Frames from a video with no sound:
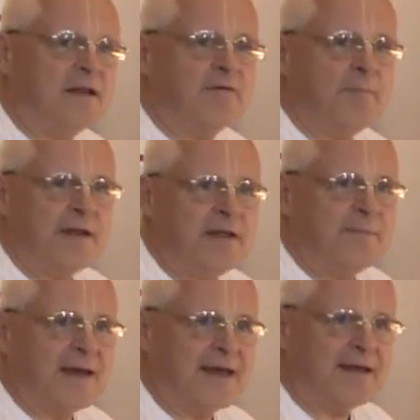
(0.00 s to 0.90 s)
never met him
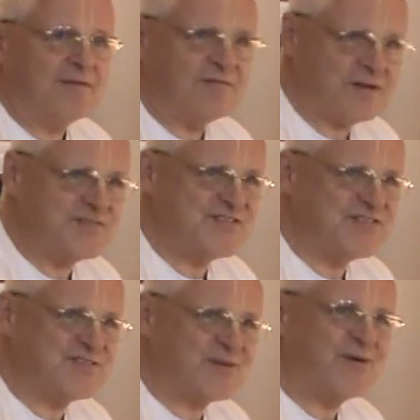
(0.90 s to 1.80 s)
again. Once in
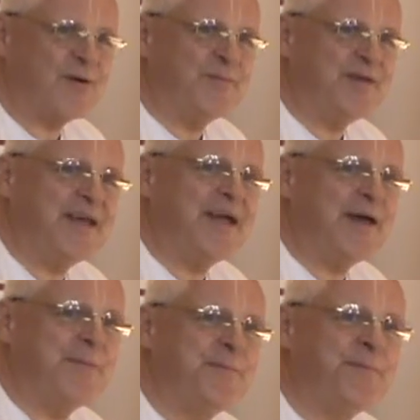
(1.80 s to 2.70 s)
Stockholm he
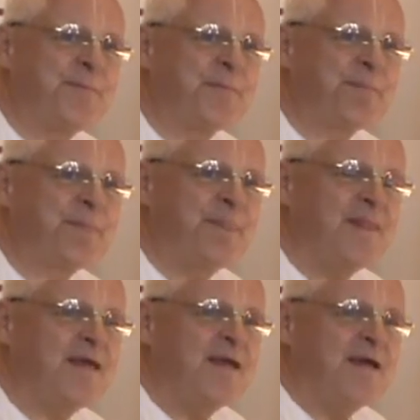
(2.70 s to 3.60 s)
came.
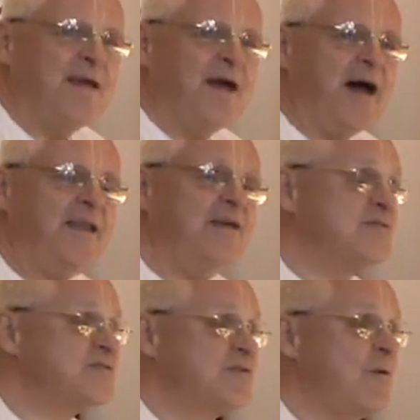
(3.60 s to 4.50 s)
And he
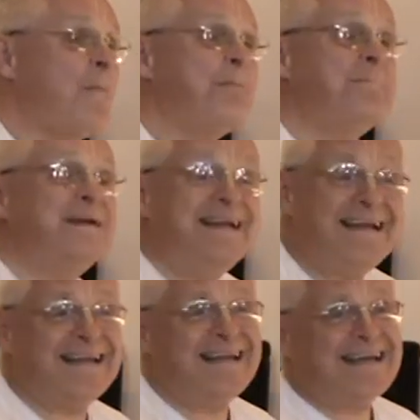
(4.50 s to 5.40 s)
was
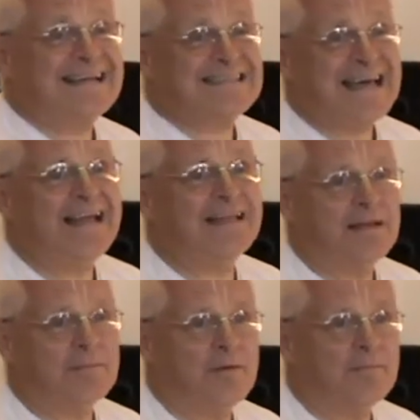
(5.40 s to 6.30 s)
completely excited
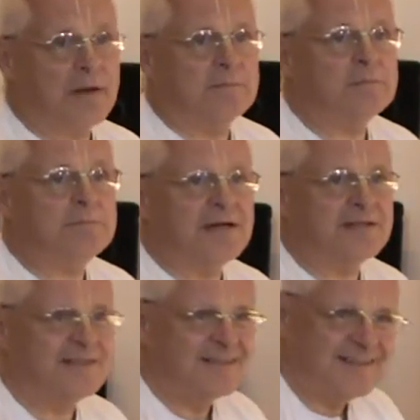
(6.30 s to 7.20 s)
about Prabhupada.
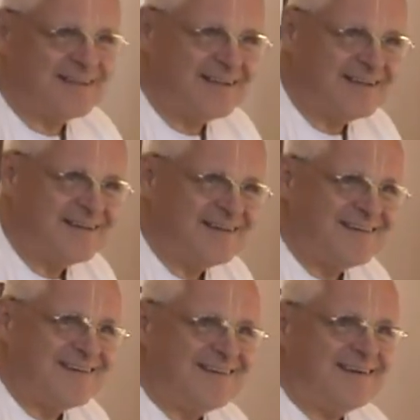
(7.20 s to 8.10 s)

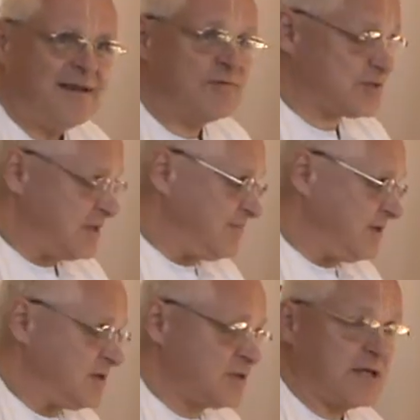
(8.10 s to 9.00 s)
He was never
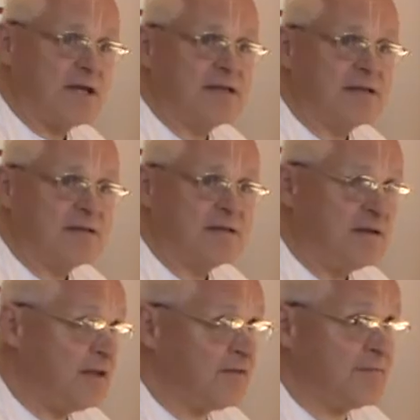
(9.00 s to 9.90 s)
initiated,
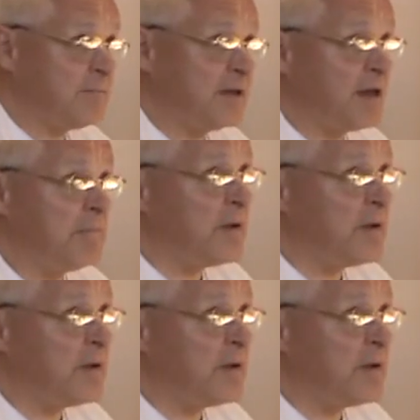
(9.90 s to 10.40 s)
he never became